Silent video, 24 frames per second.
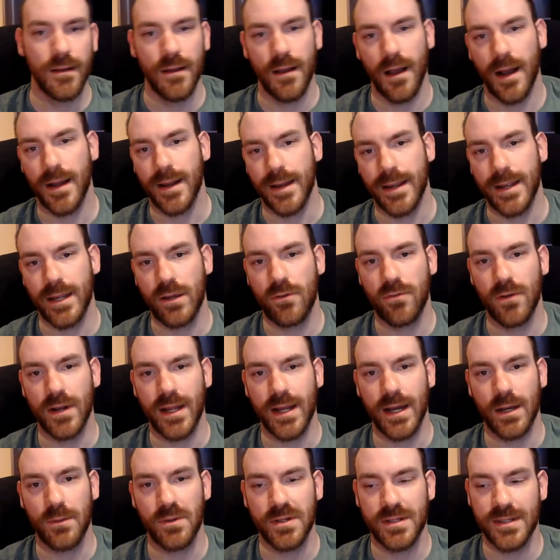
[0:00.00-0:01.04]
And equally,
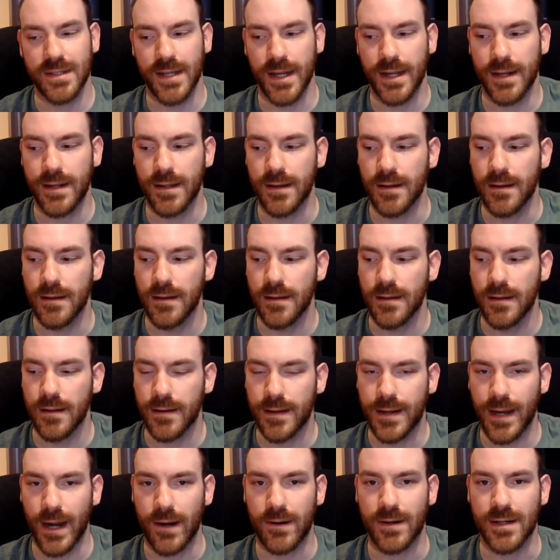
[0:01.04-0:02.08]
I would say that
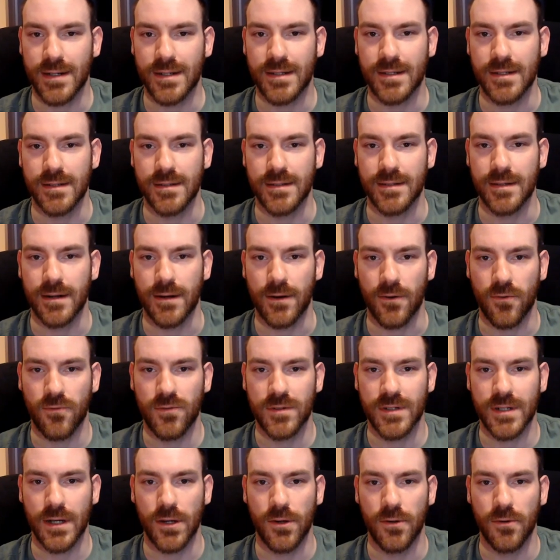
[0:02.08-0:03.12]
characters are
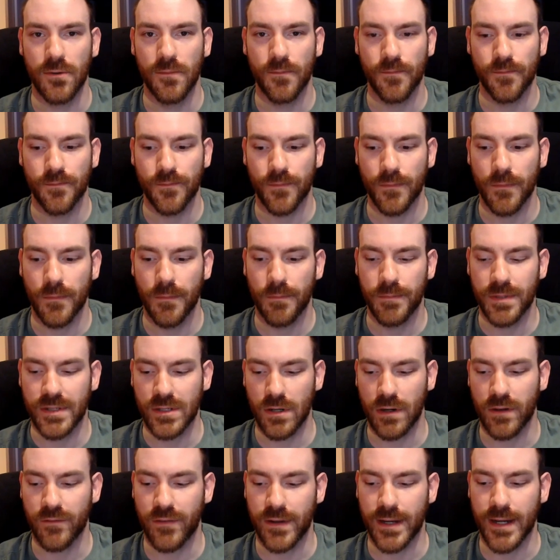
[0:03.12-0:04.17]
also
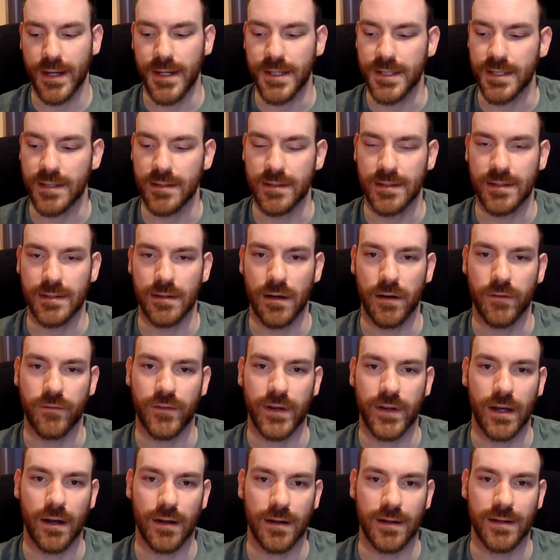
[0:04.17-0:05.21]
personifications of the
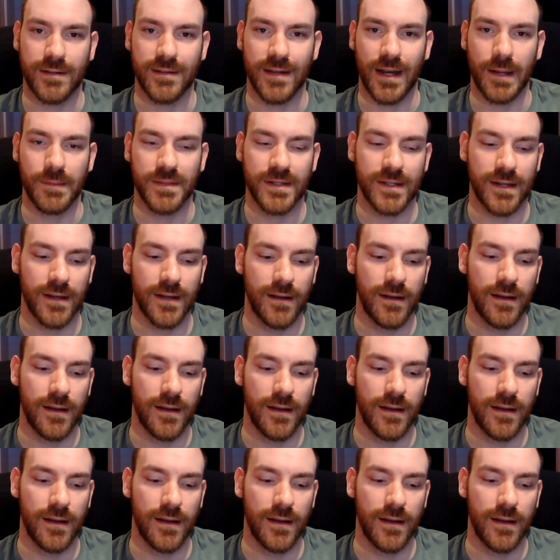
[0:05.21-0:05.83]
archetypes.